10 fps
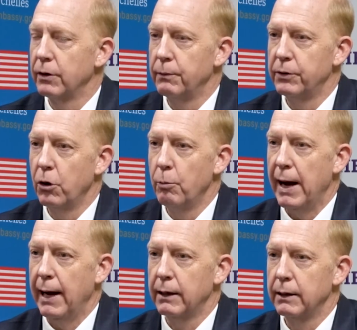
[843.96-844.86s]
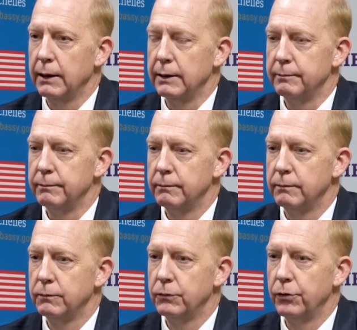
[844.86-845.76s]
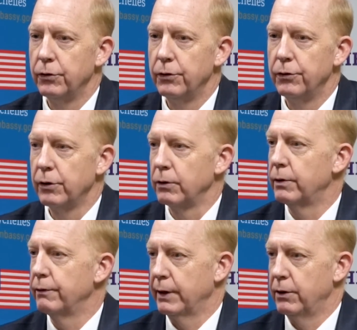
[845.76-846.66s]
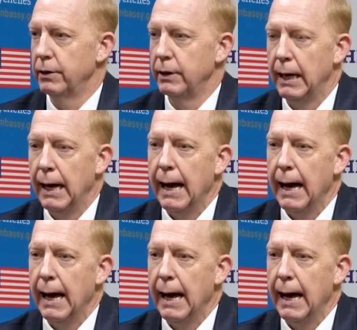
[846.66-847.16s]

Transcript: I would go back, Jean-Luc, if I could.